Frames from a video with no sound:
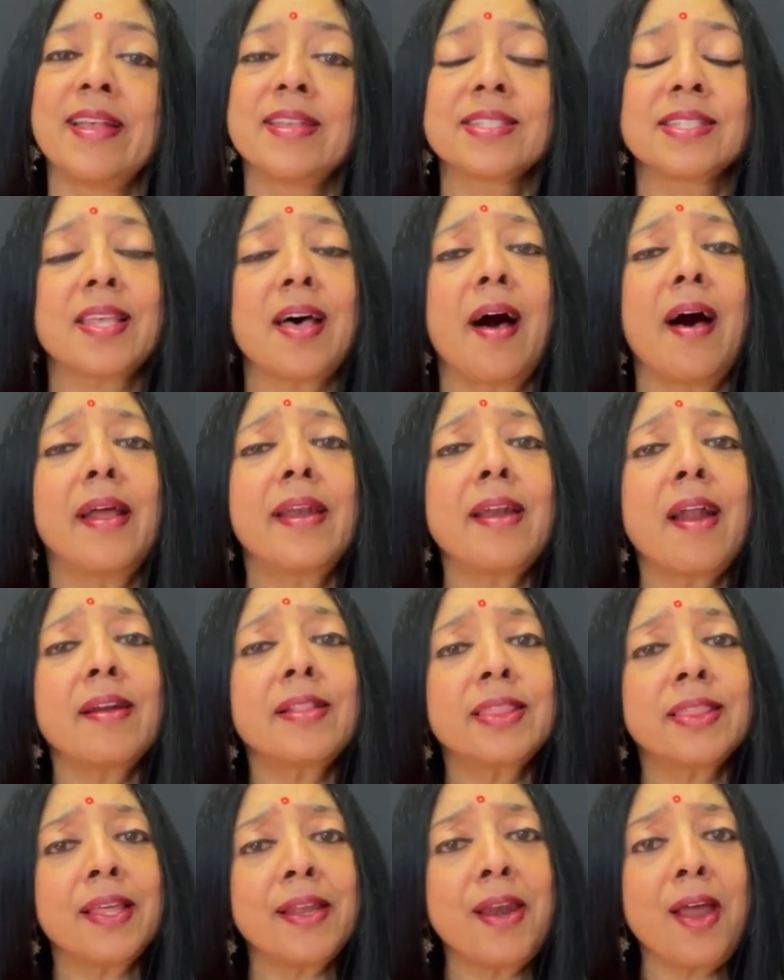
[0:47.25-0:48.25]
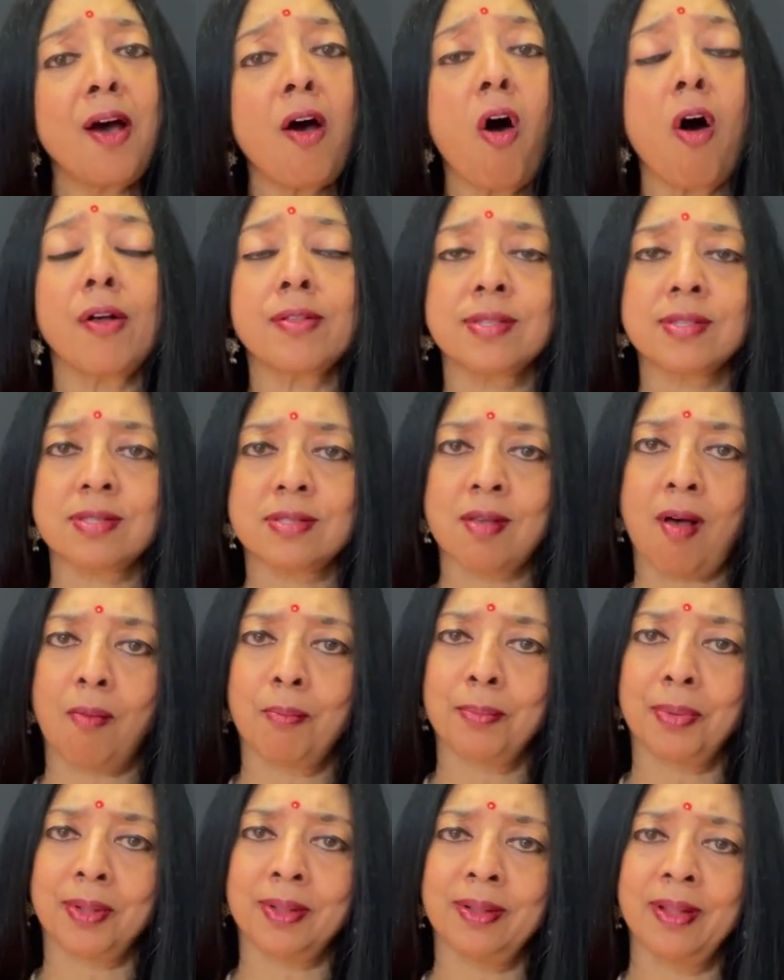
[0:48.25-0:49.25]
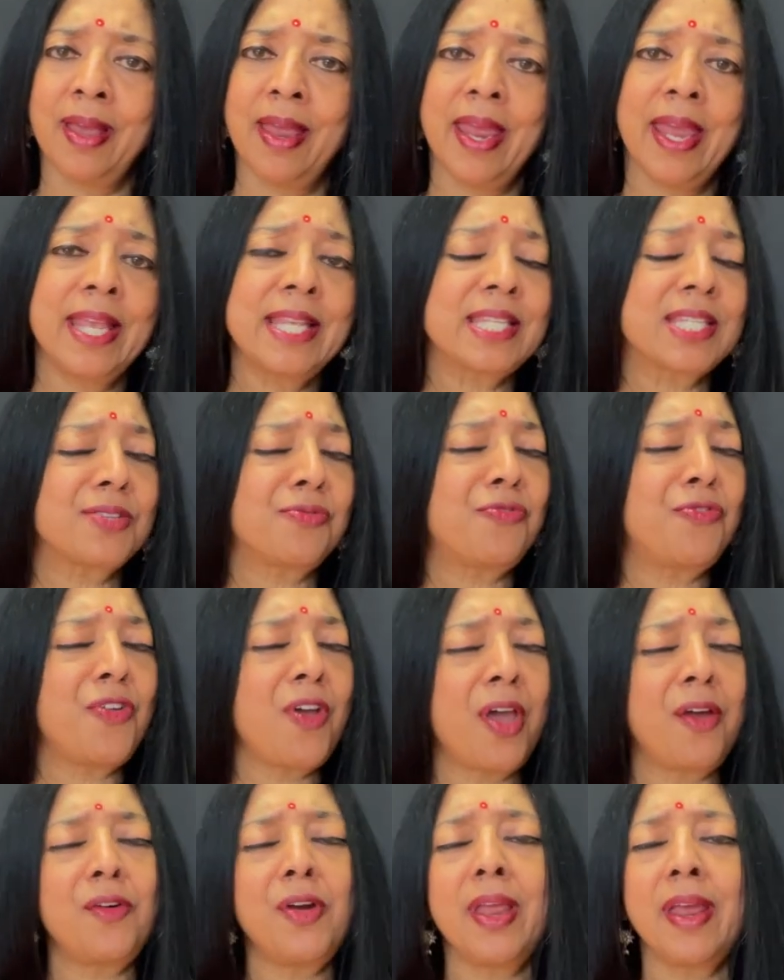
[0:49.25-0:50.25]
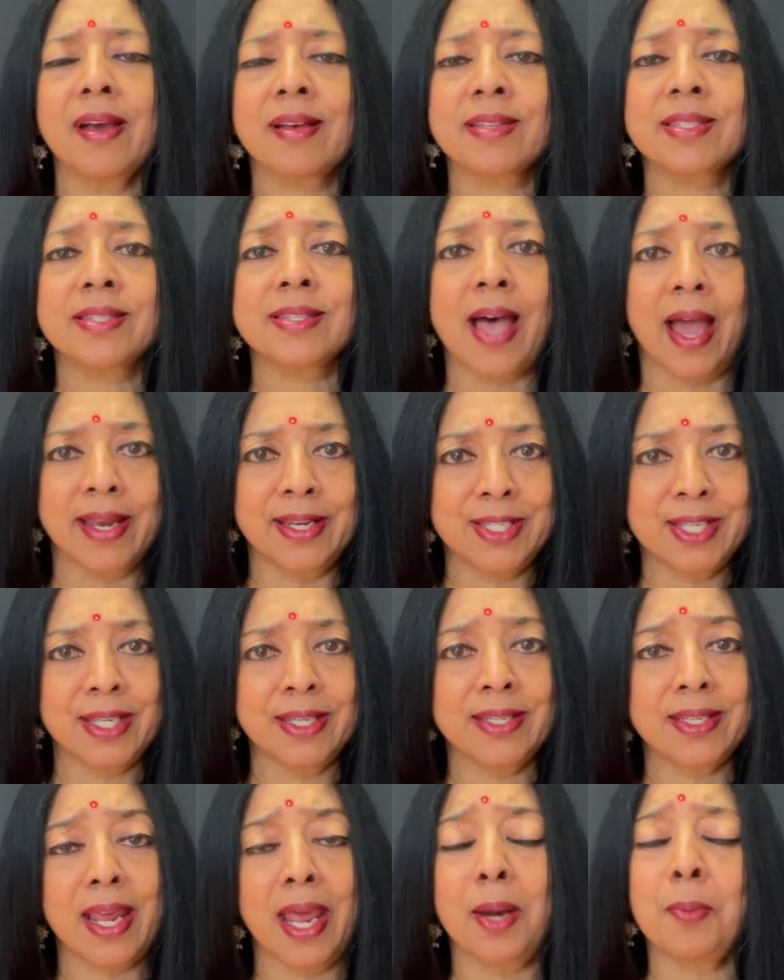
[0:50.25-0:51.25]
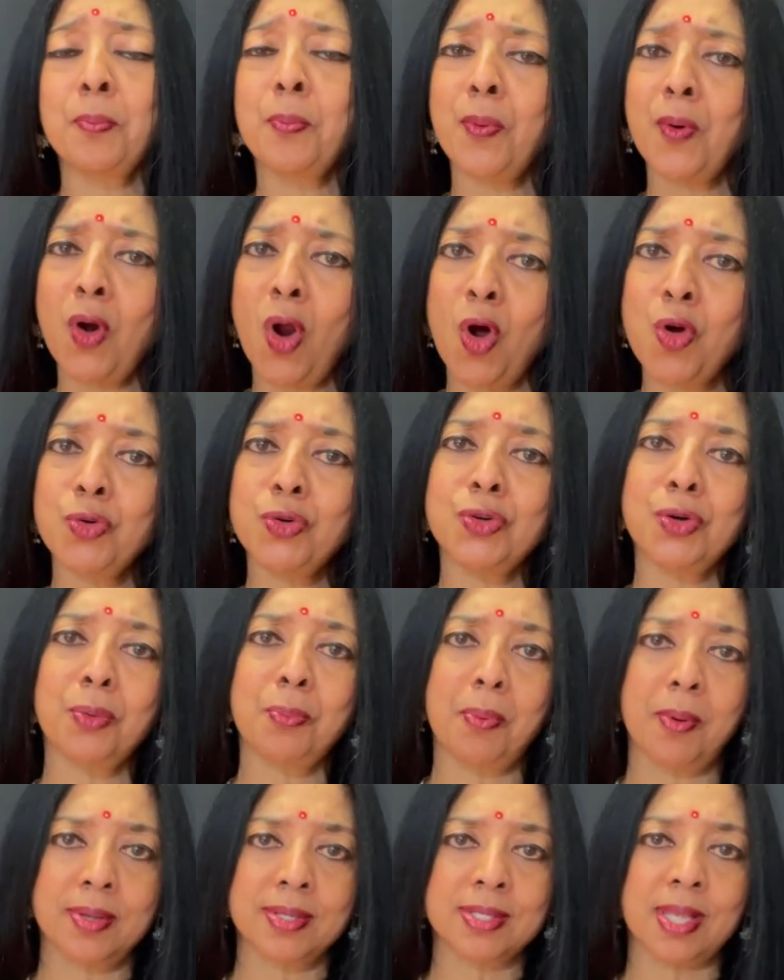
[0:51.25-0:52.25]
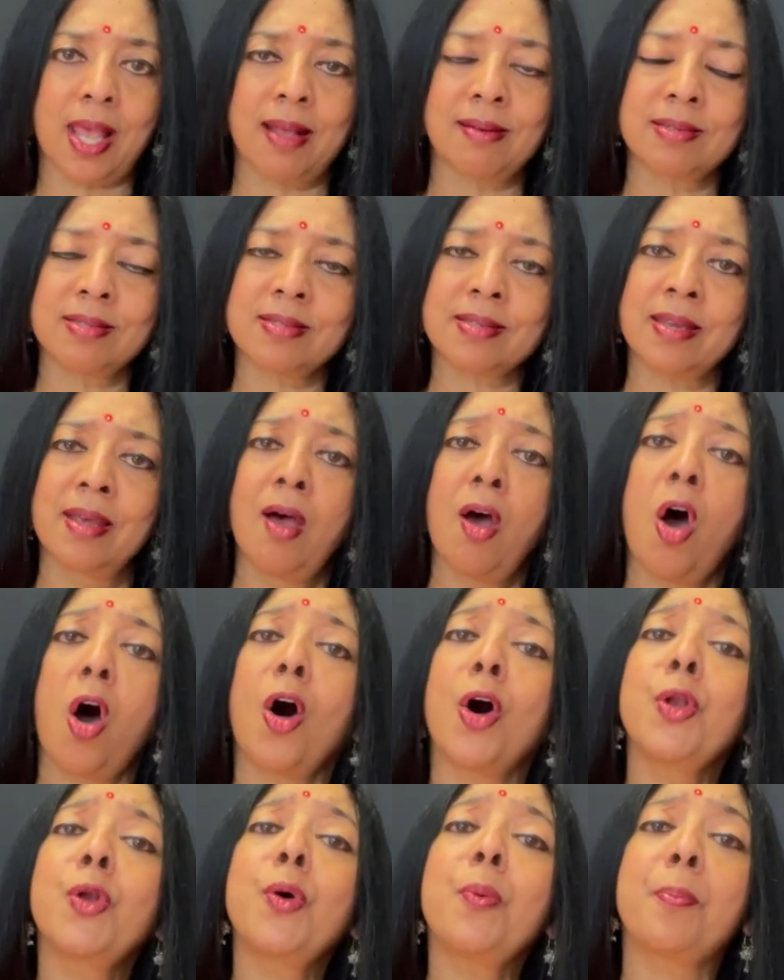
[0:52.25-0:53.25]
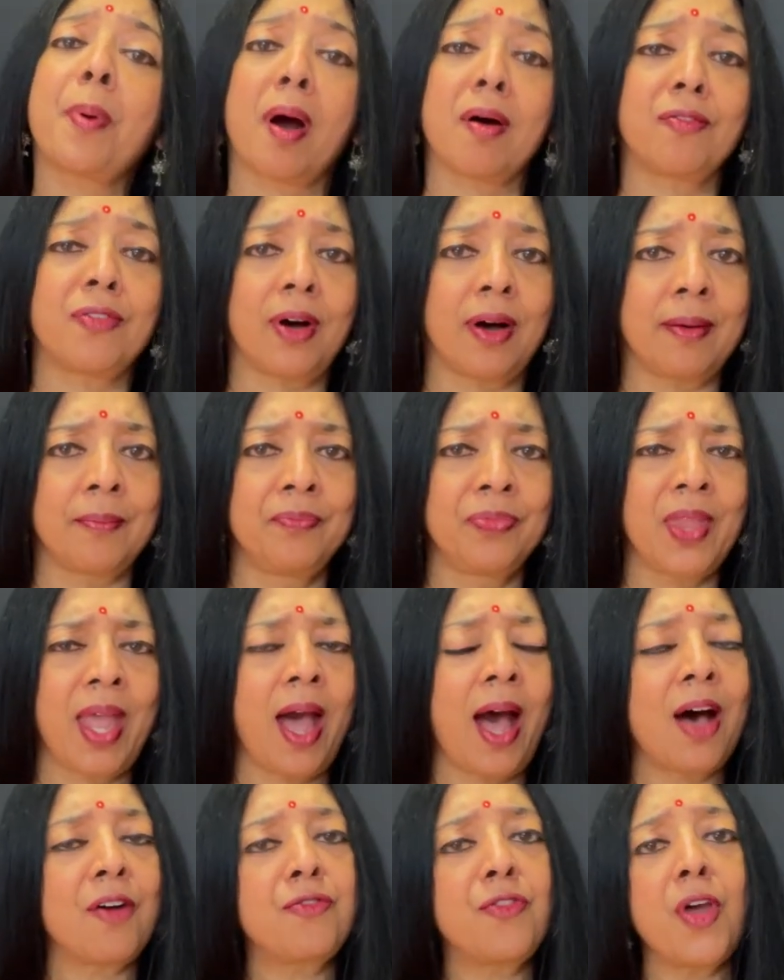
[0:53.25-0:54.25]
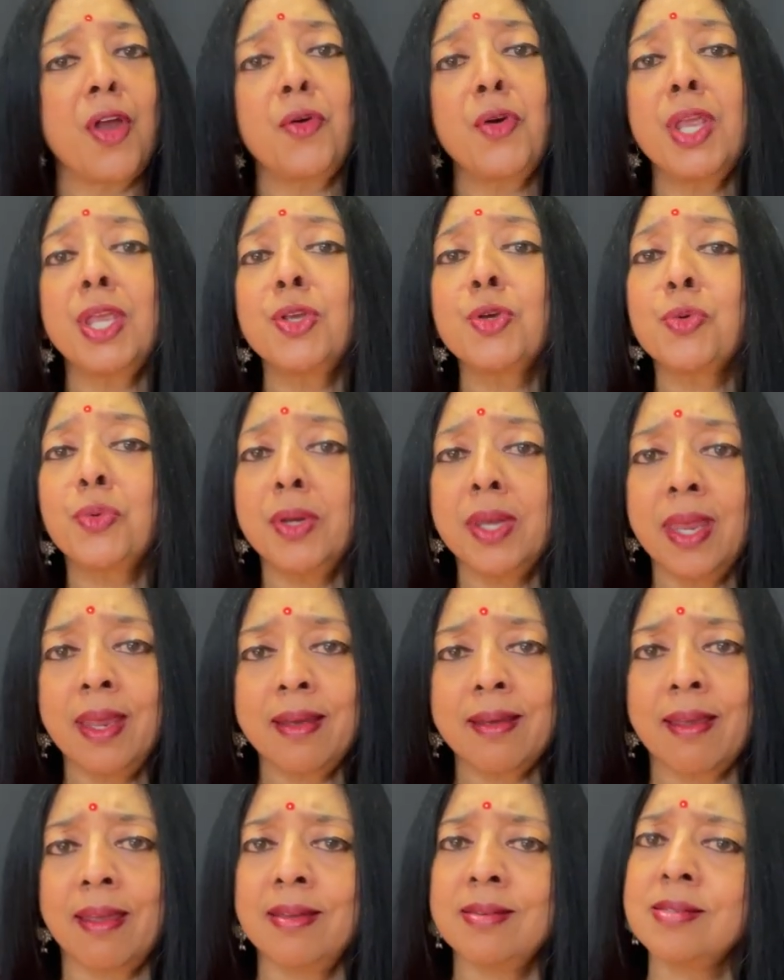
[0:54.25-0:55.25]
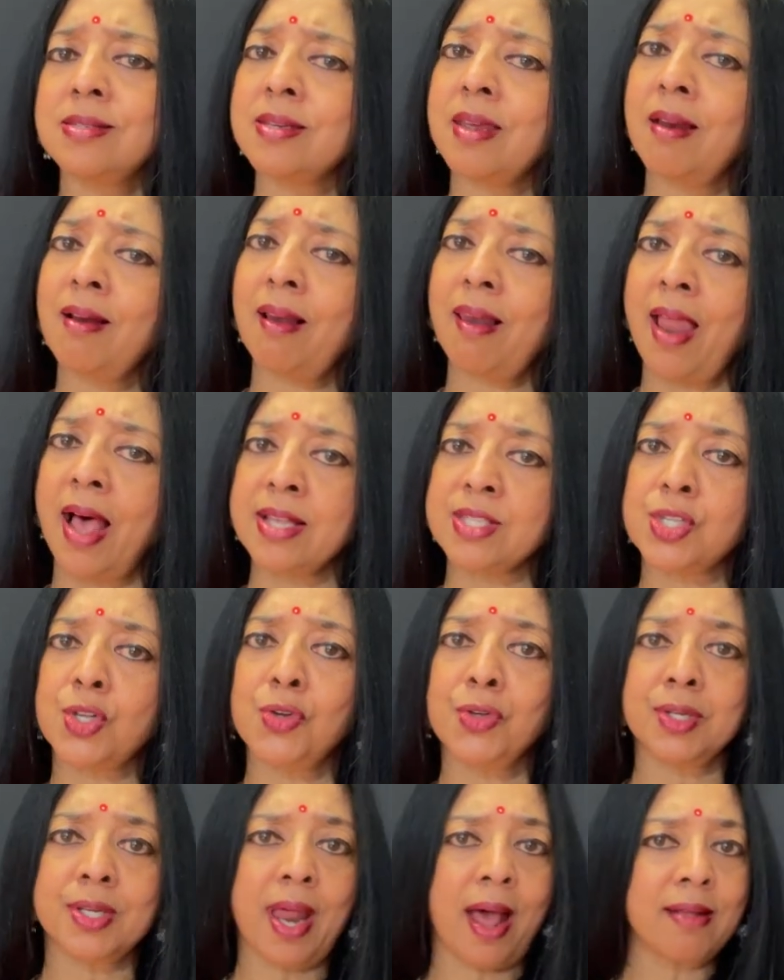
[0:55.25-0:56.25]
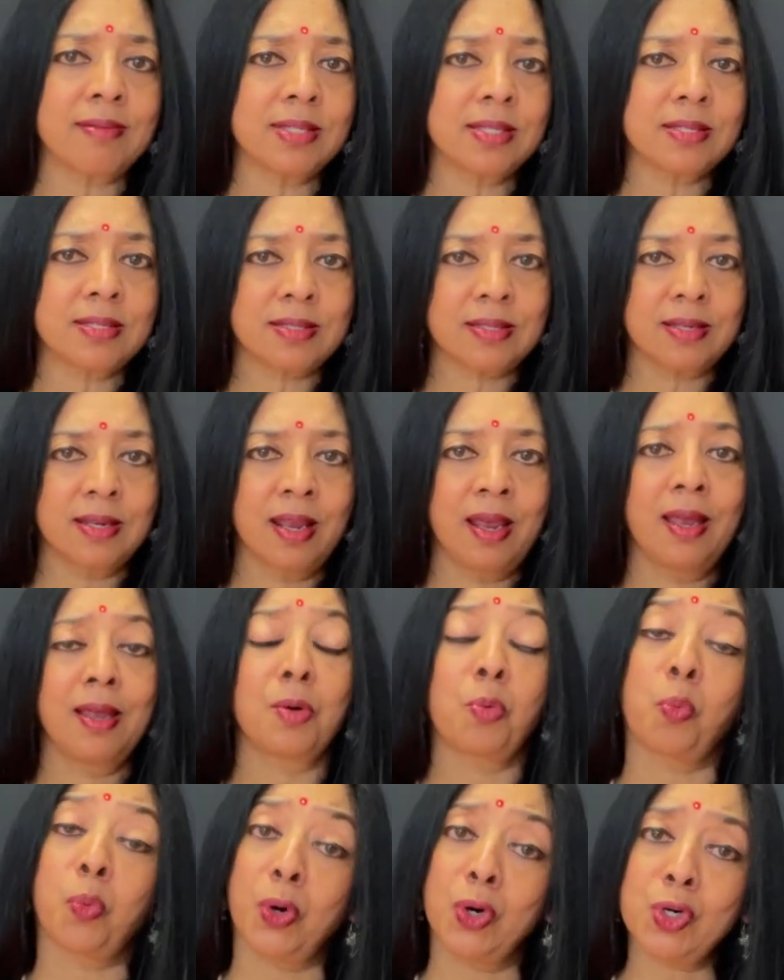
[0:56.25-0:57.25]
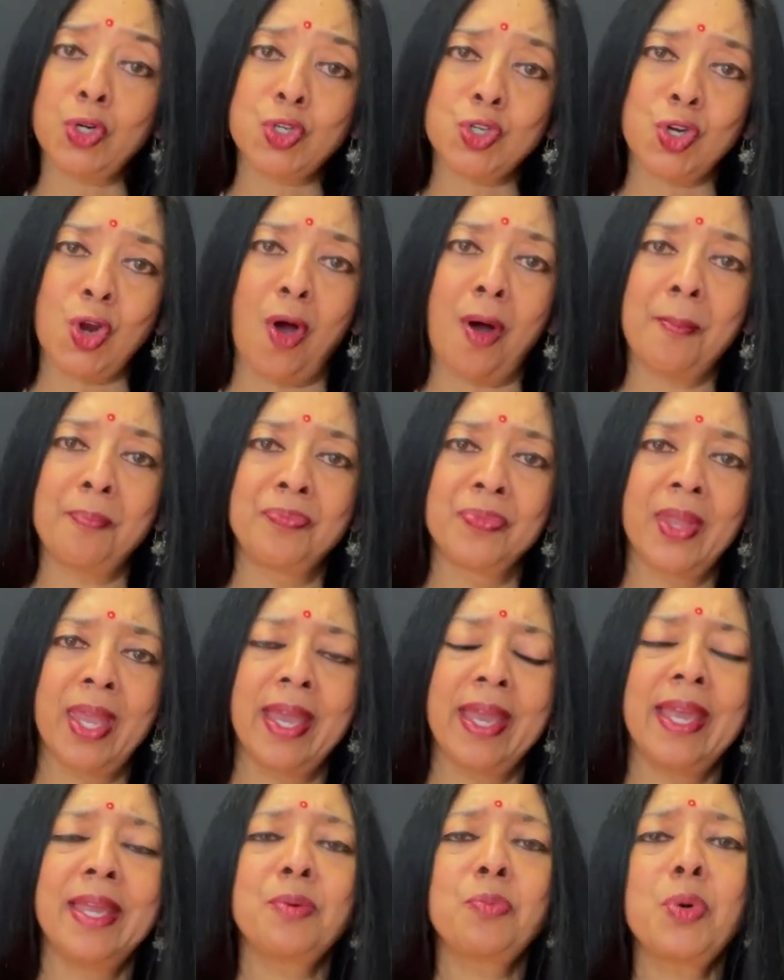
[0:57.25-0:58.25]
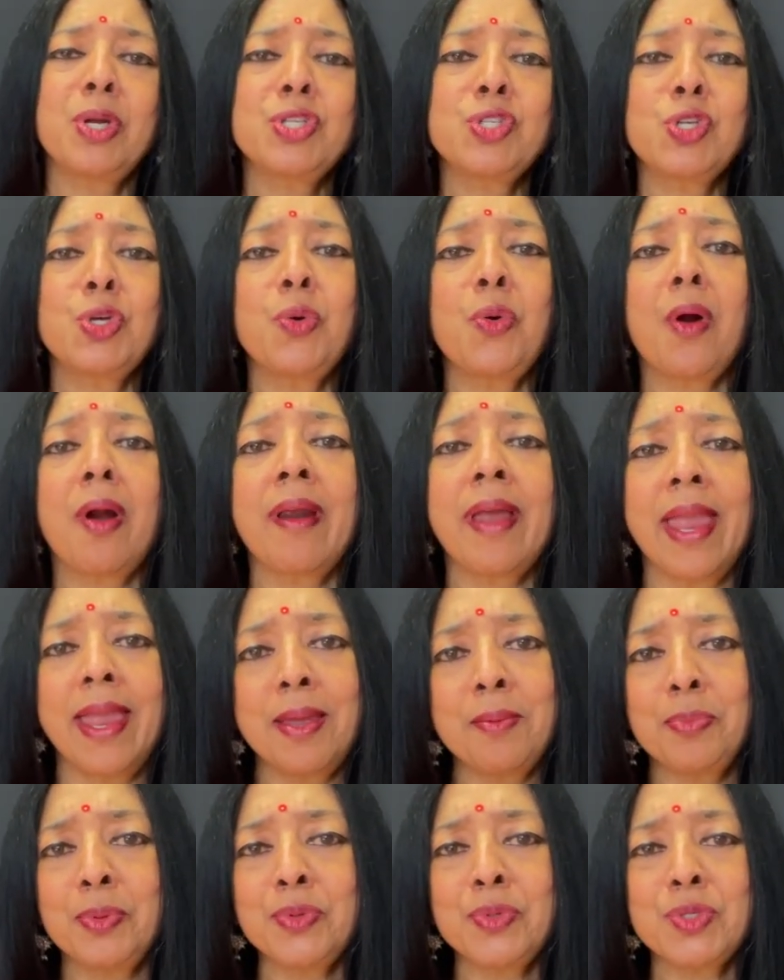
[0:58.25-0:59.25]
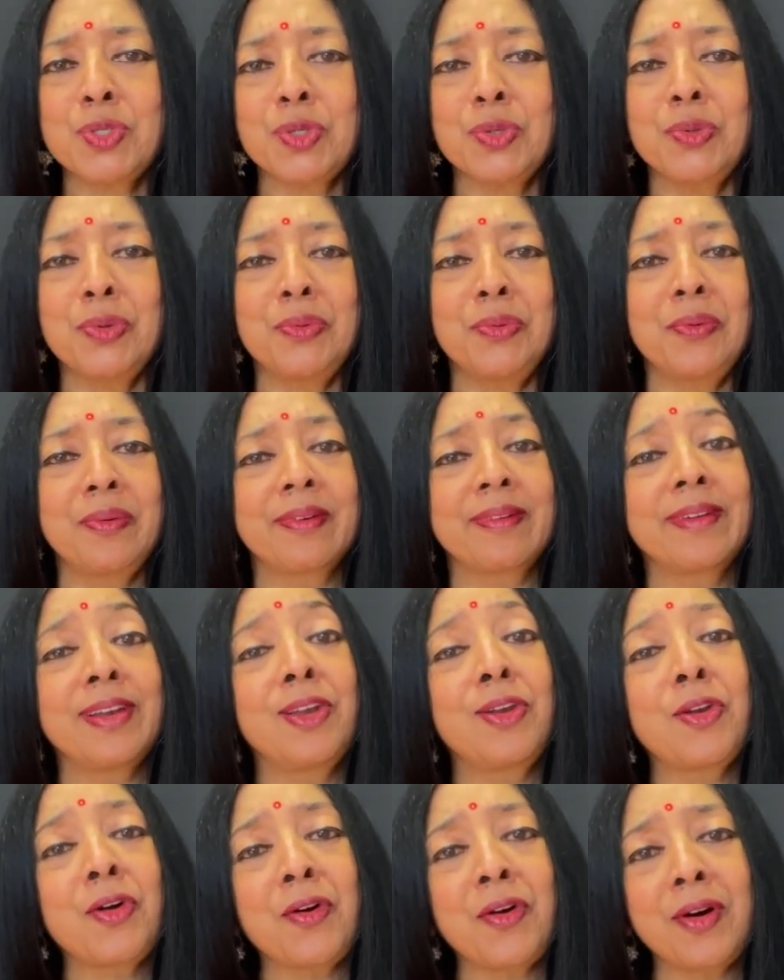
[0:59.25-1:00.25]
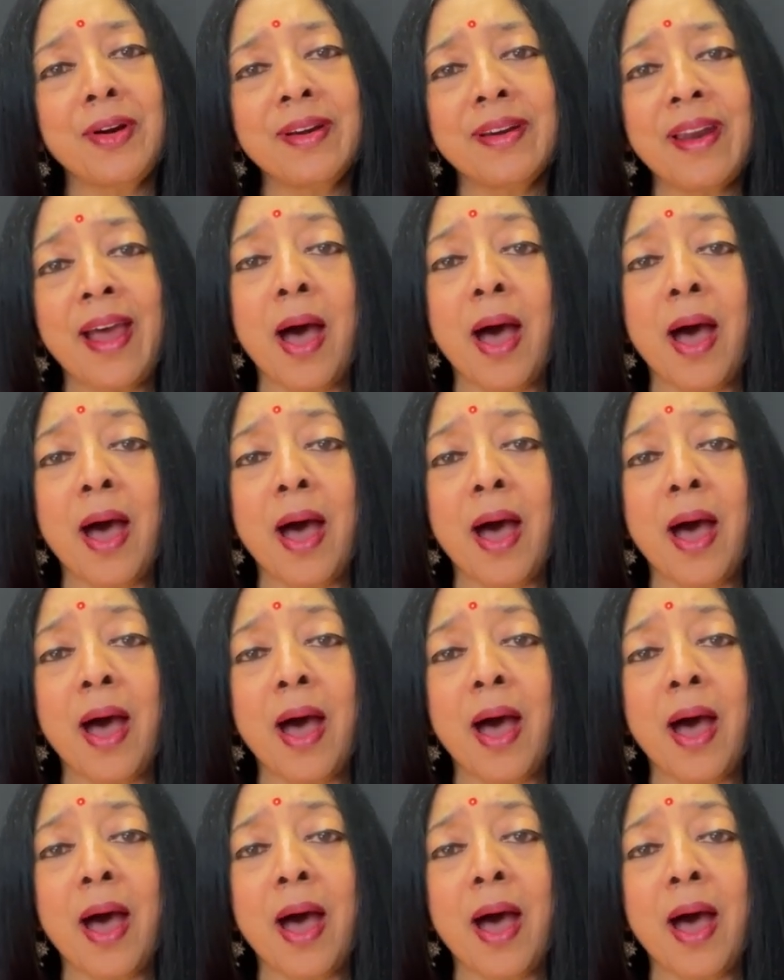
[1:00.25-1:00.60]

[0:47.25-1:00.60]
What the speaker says: Sahanartana Ensemble is very excited and proud to present Anubhava, a very unique Indian classical dance workshop in which you are able to learn